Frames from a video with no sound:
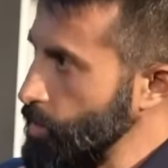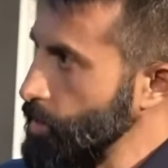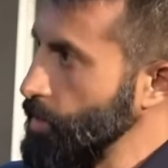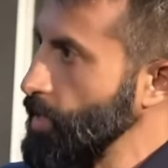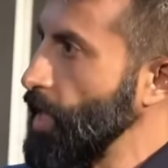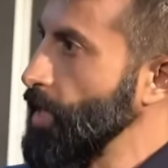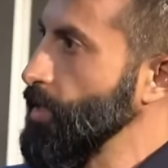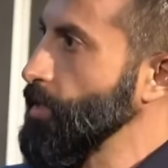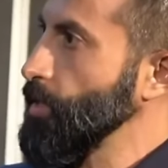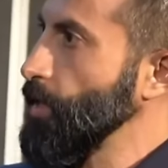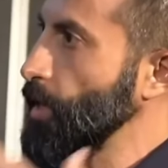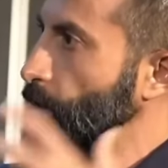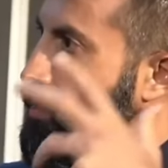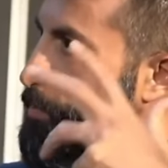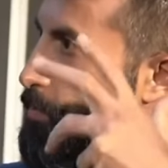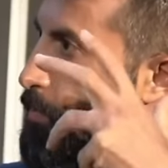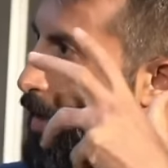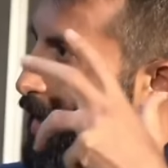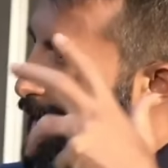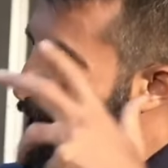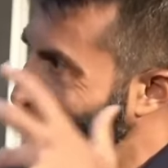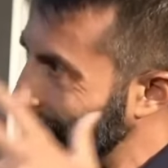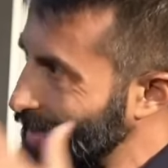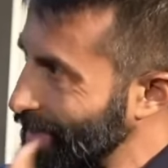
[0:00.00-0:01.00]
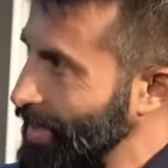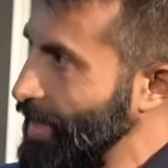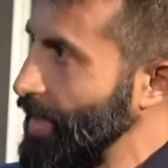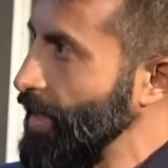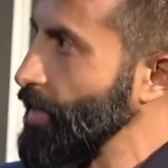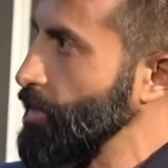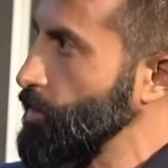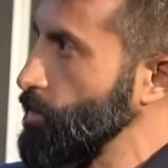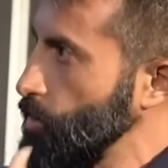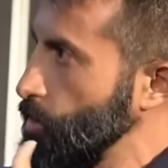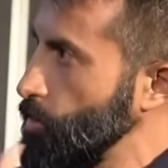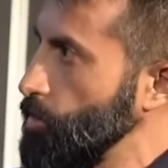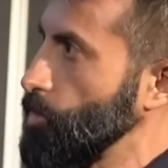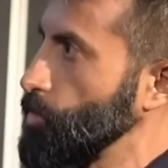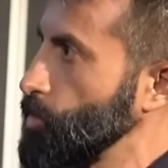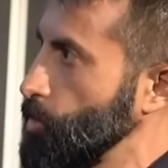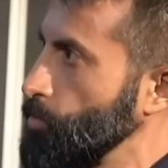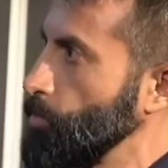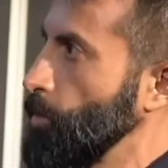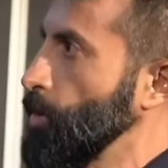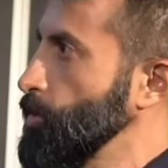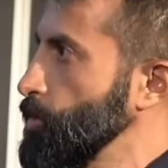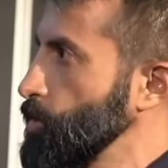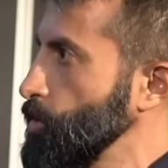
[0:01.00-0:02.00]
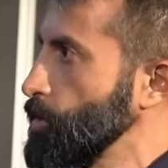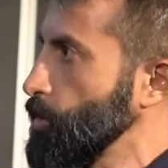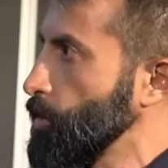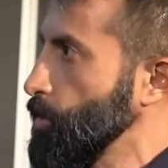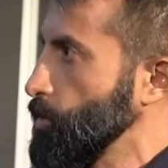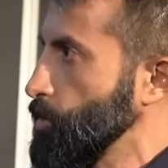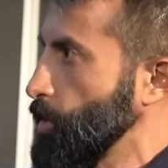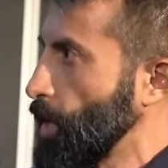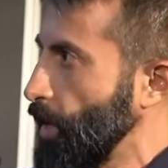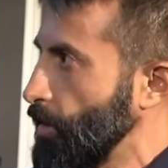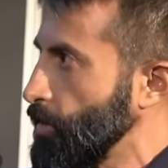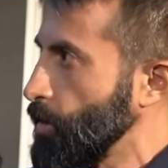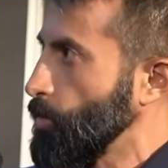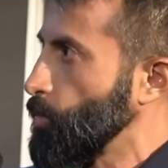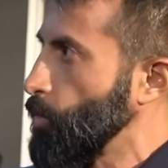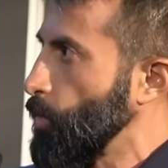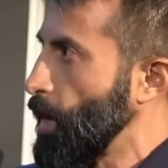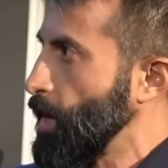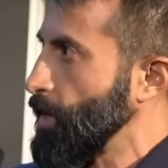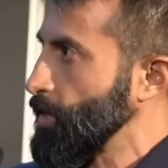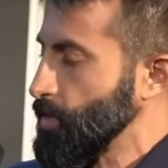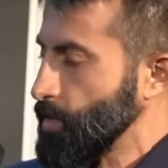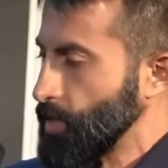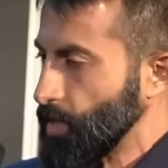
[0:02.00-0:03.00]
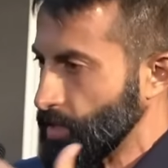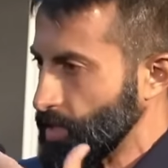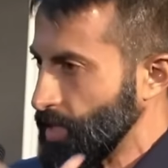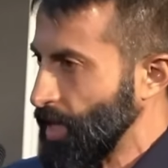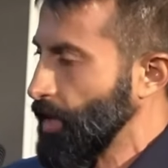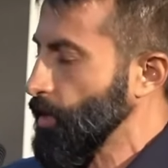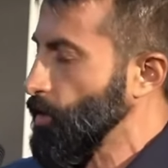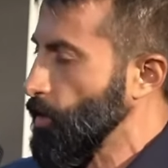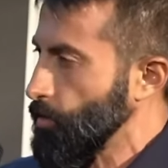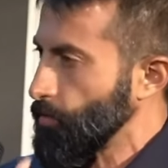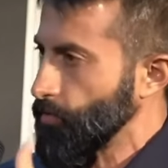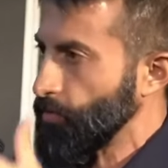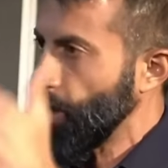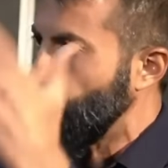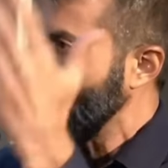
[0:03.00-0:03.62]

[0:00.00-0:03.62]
stand up against those monsters. Otherwise, the cycle of